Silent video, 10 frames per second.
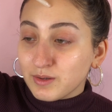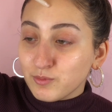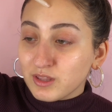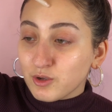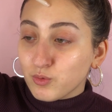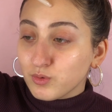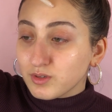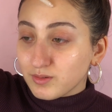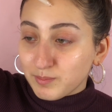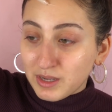what they
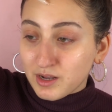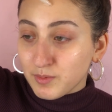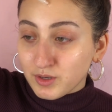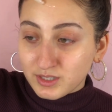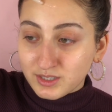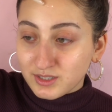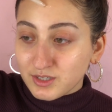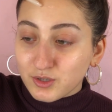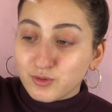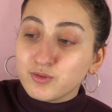called, makeup
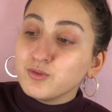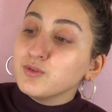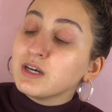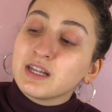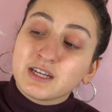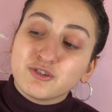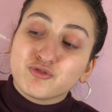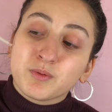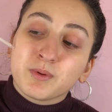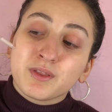artists who do that like
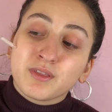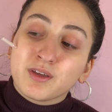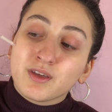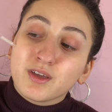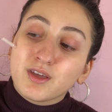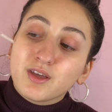dripping thing.